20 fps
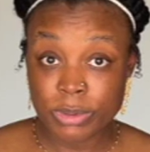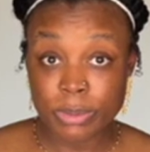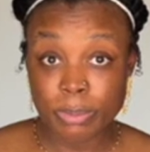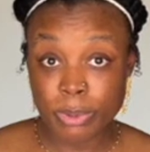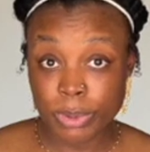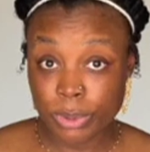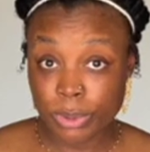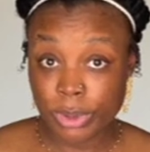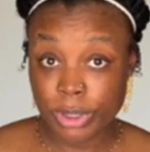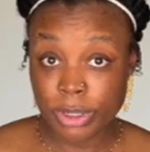
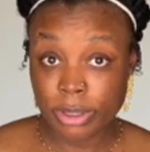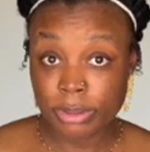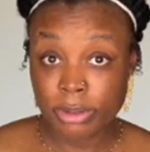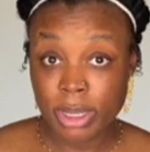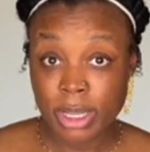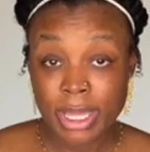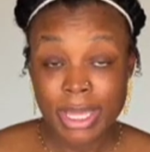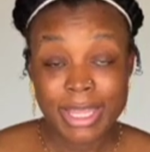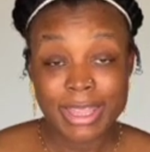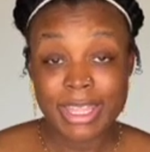born
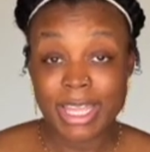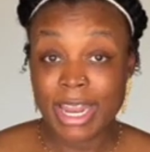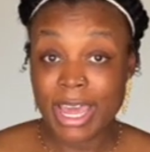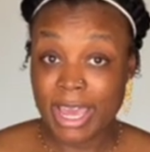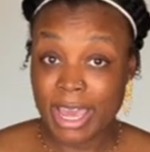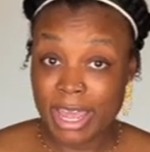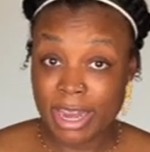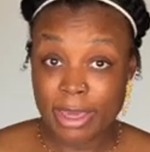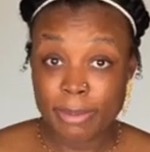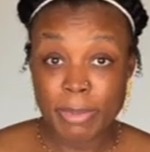that I
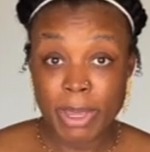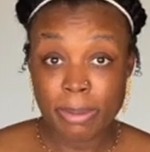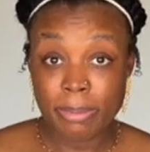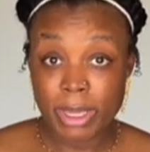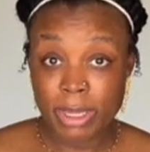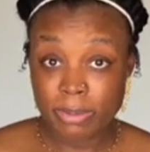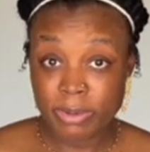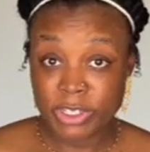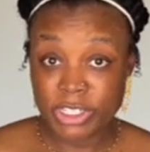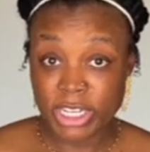got at my
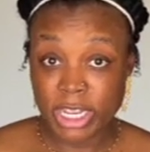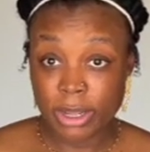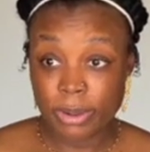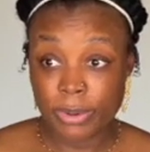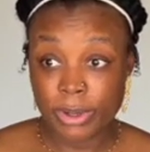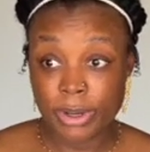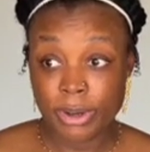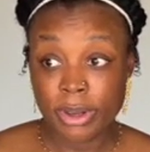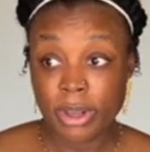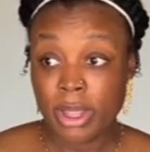baby
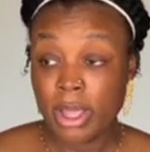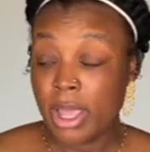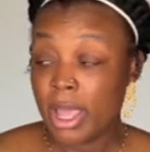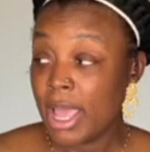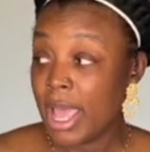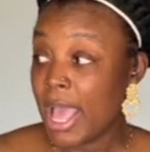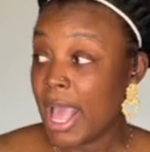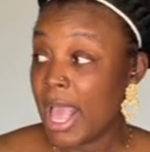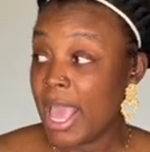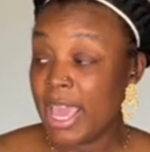shower.
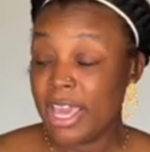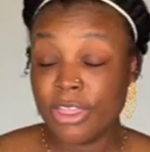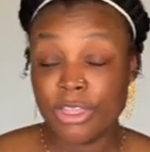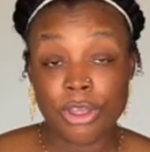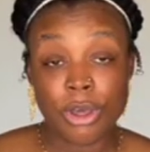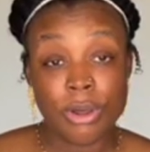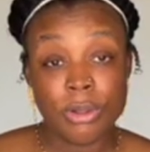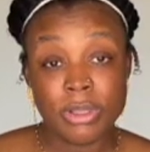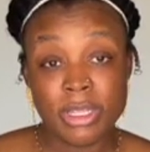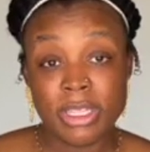And
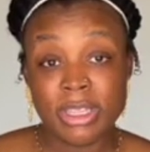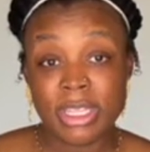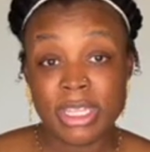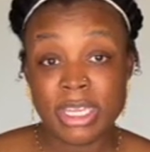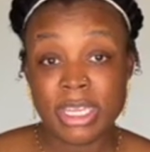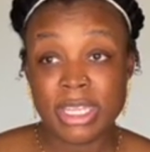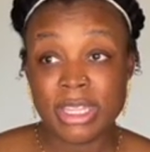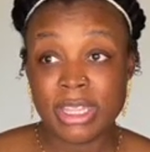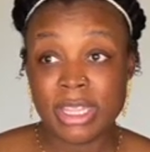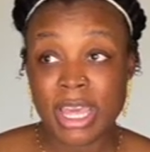the only
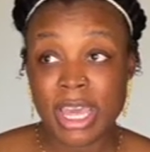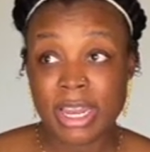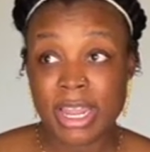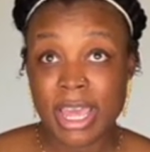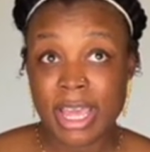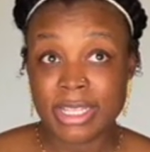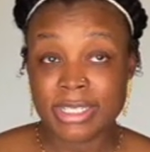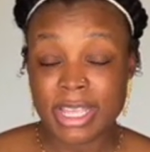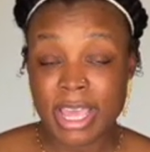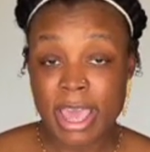thing that
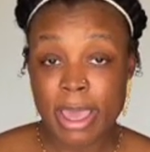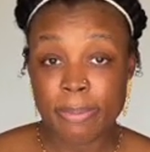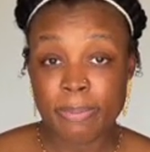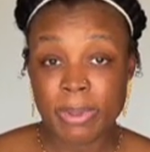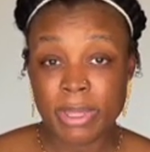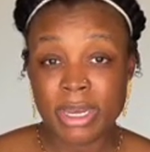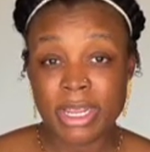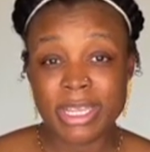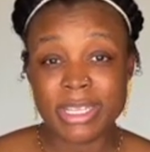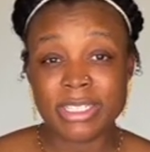has
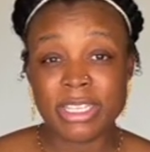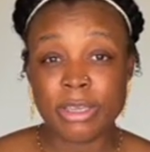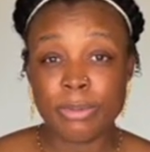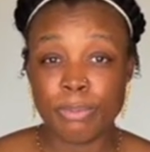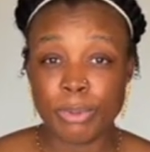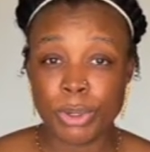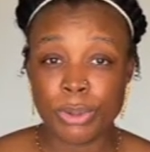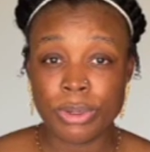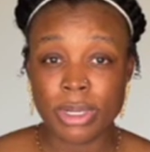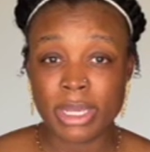happened is he
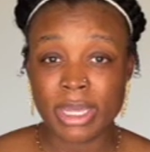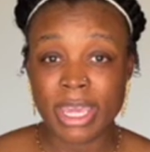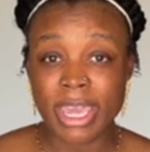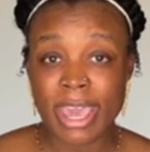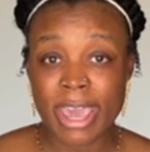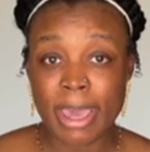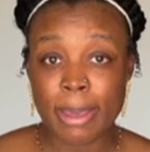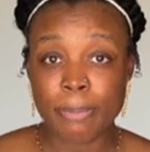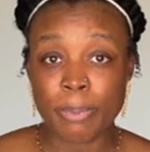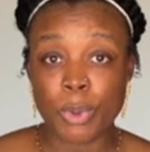broke a
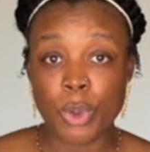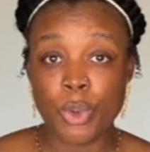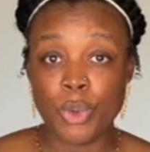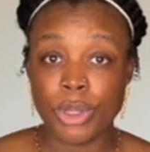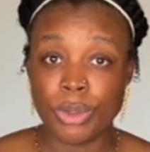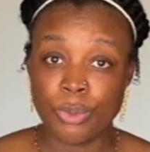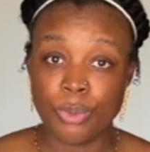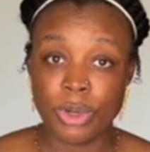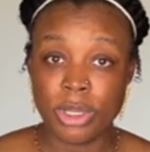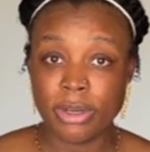cap
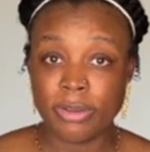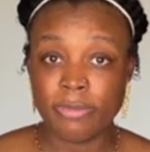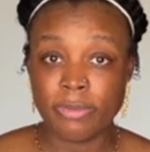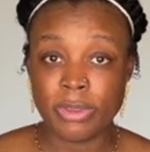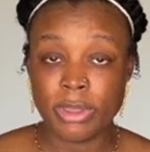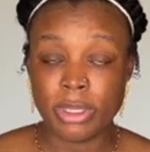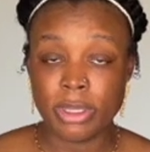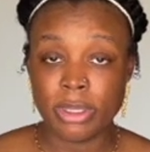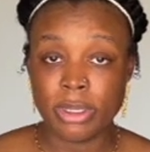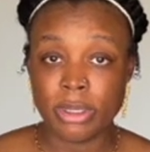on one
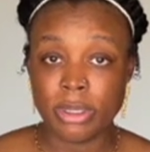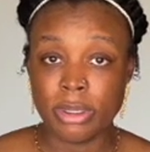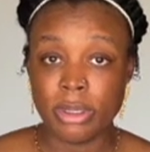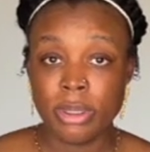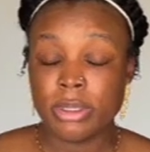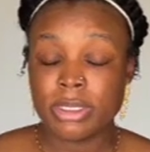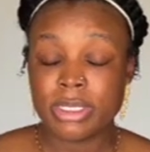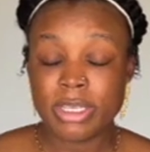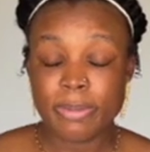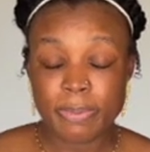of the
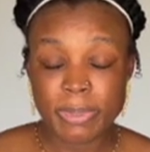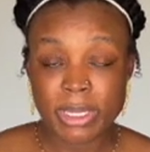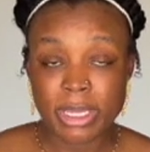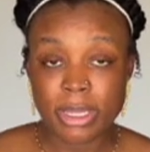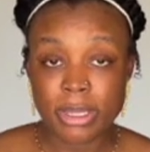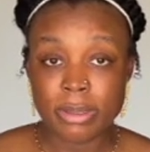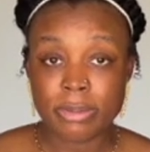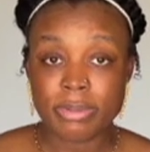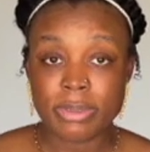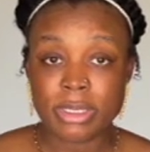sippy
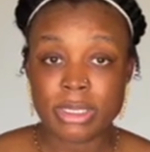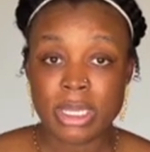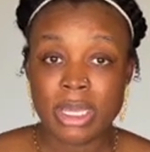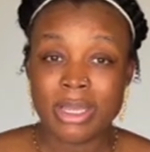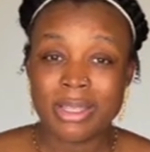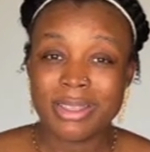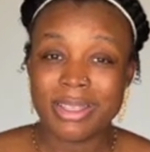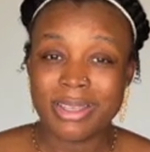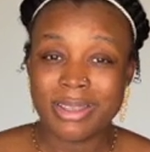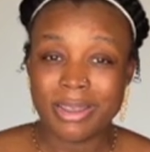cups.
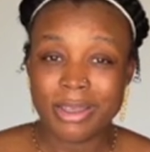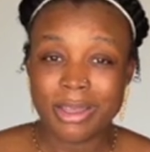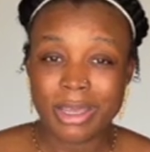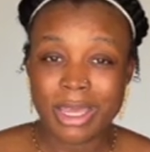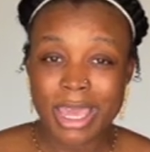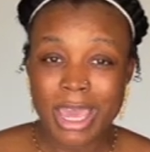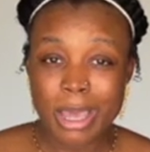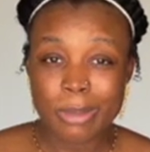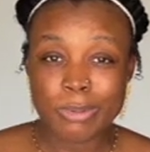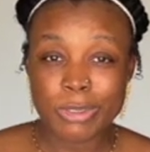The
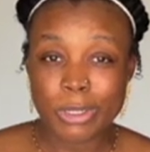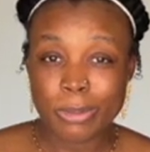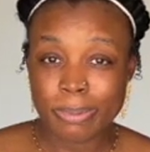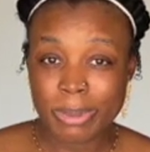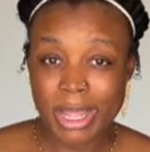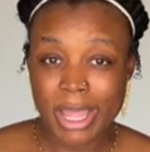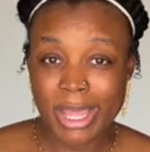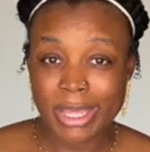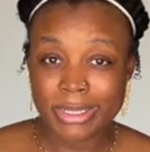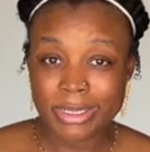caps are
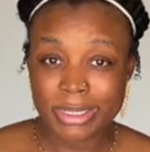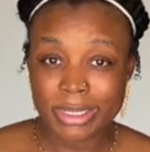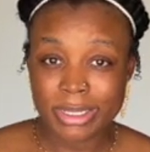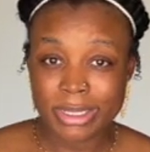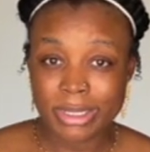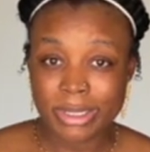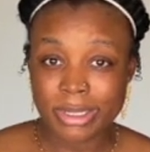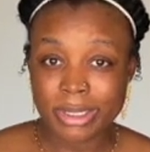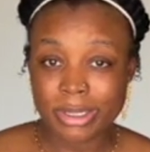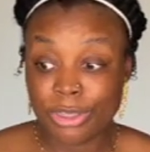
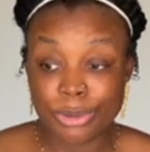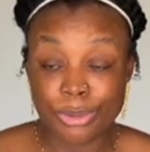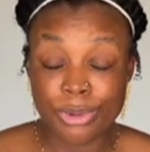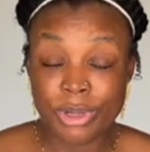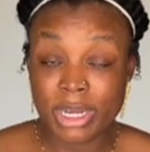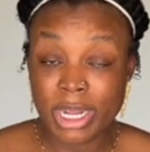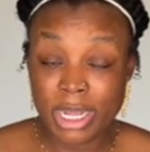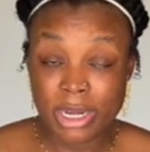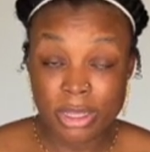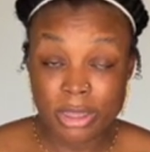plastic, threw
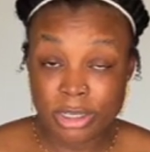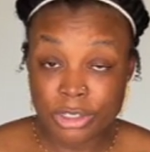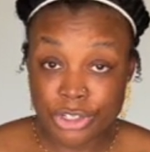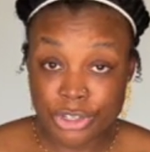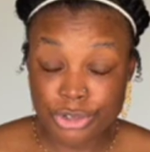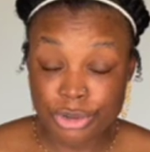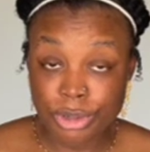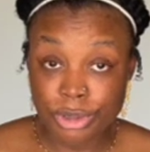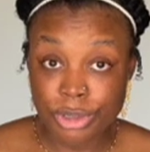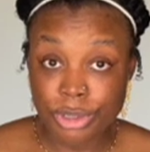it out of the
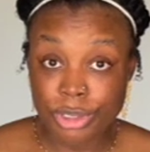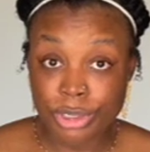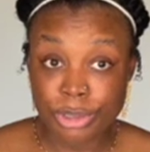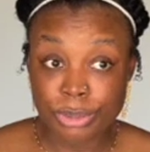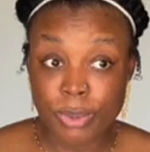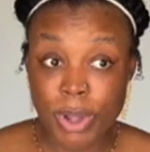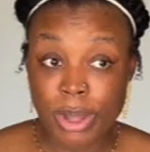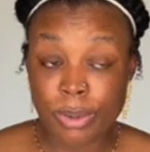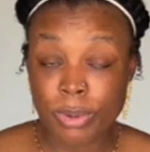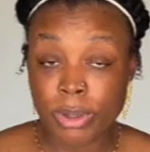stroller
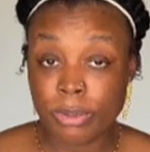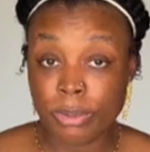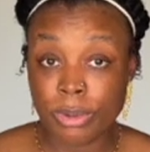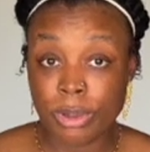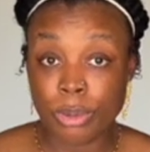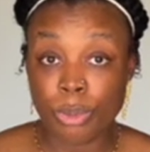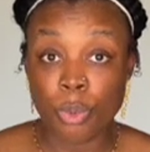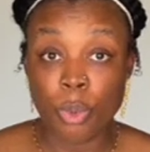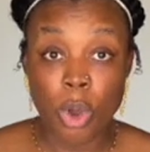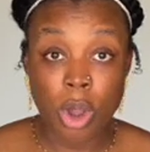while we
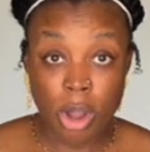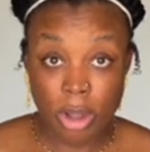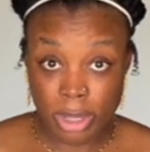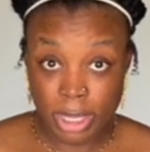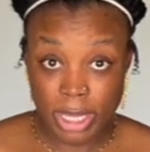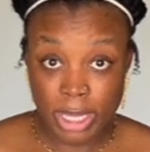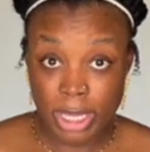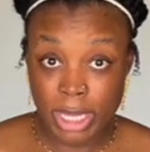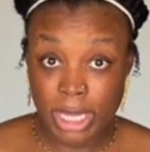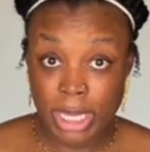were
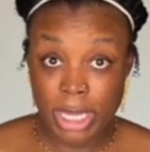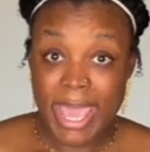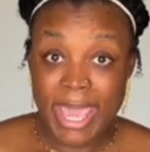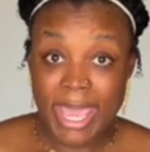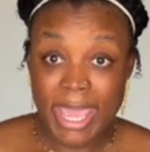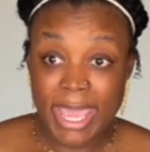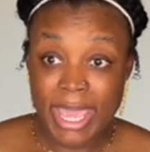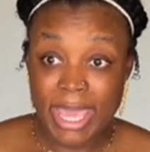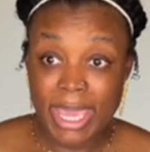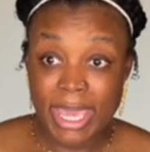walking,
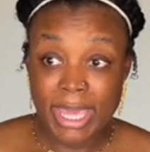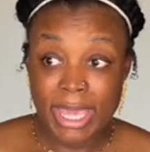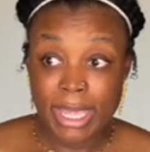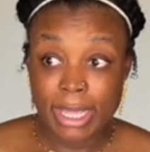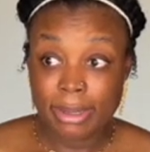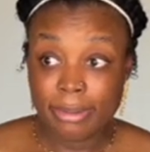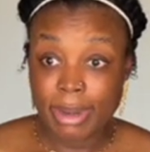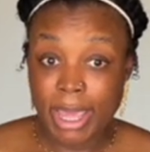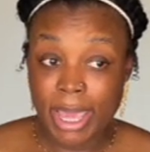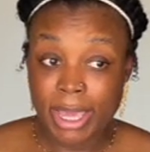
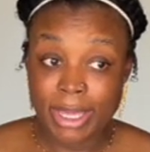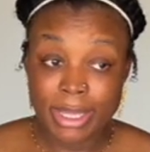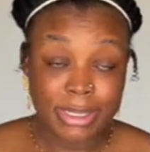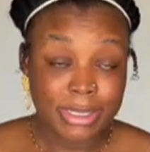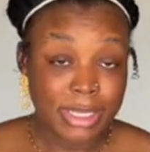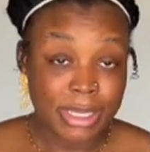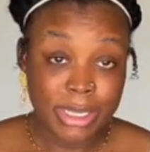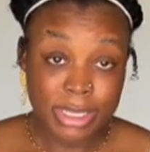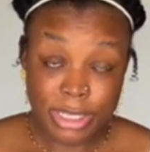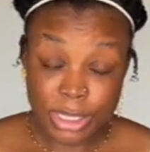and I
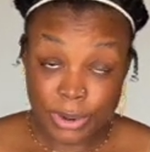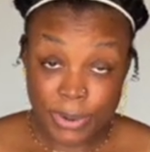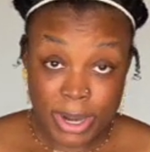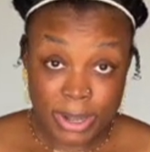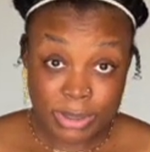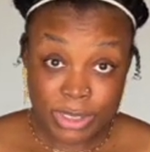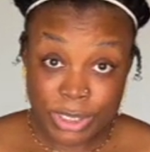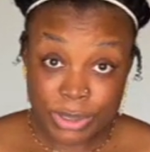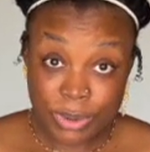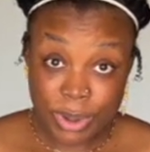guess it hit the
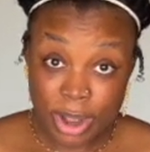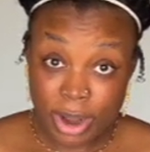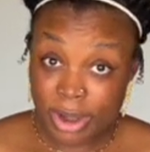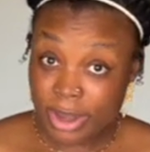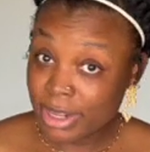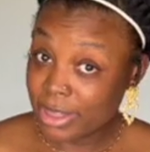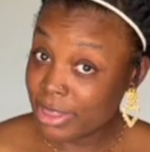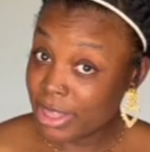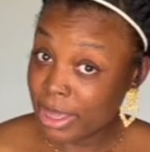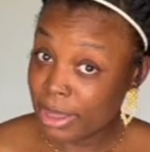ground too
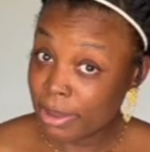hard and